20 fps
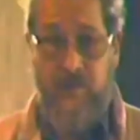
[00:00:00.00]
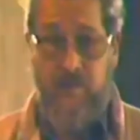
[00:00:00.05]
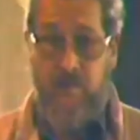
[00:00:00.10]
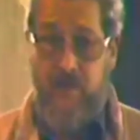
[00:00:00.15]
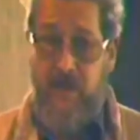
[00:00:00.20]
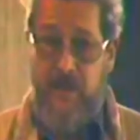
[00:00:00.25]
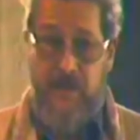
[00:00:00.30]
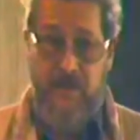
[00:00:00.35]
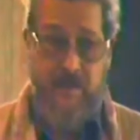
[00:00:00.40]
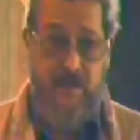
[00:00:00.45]
or
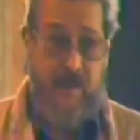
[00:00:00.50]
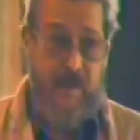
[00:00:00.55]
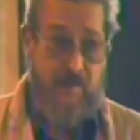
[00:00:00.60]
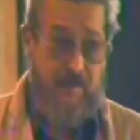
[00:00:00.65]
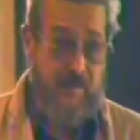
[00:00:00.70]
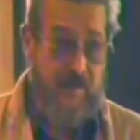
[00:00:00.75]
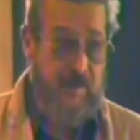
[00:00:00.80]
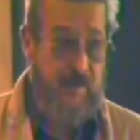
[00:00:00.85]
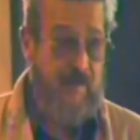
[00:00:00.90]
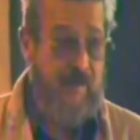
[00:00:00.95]
by
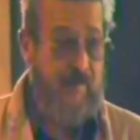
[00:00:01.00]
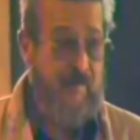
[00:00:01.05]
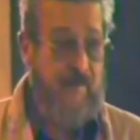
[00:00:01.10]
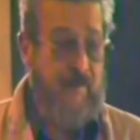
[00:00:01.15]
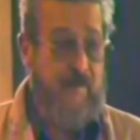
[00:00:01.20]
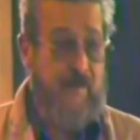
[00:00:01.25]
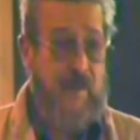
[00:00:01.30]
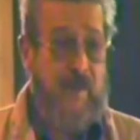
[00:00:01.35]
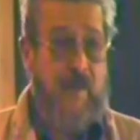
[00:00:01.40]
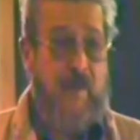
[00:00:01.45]
adoption
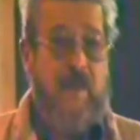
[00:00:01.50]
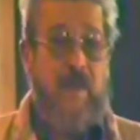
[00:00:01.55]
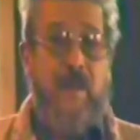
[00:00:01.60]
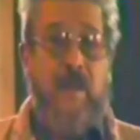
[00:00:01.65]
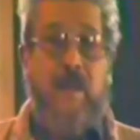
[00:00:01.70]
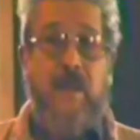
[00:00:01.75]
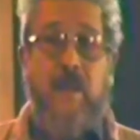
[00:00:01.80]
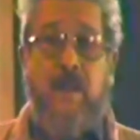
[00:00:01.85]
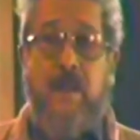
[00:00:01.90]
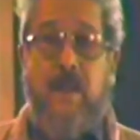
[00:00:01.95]

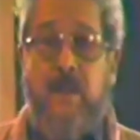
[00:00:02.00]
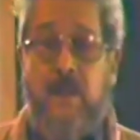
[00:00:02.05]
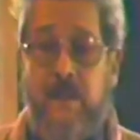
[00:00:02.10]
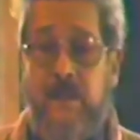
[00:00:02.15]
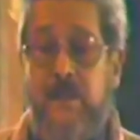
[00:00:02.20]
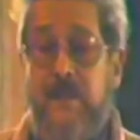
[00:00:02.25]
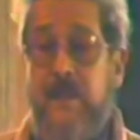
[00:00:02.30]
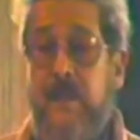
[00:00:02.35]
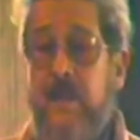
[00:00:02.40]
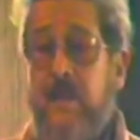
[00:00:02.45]

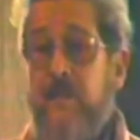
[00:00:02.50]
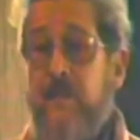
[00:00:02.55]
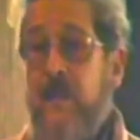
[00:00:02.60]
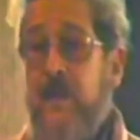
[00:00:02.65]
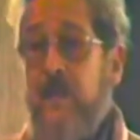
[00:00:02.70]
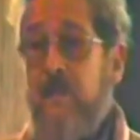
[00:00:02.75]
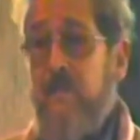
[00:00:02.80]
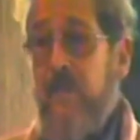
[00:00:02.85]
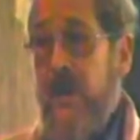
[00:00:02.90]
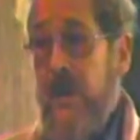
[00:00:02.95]
is, if they
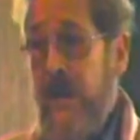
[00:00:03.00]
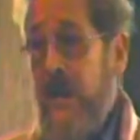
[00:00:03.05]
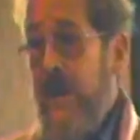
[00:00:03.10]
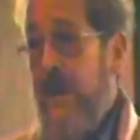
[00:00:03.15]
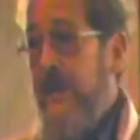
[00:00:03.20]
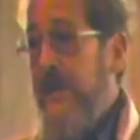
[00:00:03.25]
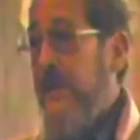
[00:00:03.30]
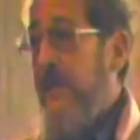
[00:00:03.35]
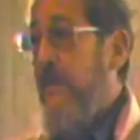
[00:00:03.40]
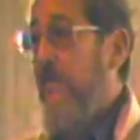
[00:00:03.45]

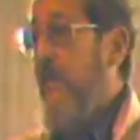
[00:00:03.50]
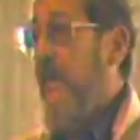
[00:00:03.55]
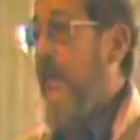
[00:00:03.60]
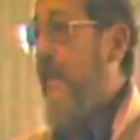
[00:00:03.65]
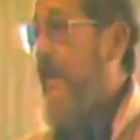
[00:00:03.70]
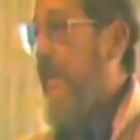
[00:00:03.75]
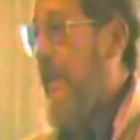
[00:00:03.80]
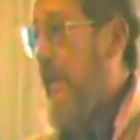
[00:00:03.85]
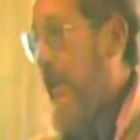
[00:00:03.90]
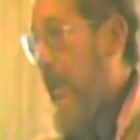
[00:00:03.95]
possibly
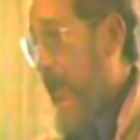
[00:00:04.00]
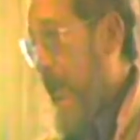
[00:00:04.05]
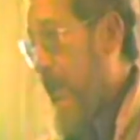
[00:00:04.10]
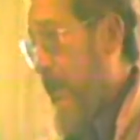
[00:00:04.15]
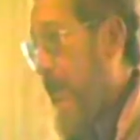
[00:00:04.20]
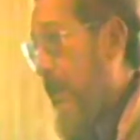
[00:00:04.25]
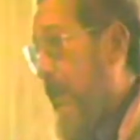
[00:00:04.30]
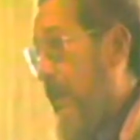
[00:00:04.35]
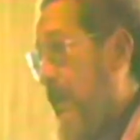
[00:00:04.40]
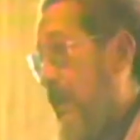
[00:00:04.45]

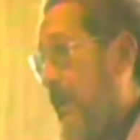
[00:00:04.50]
can,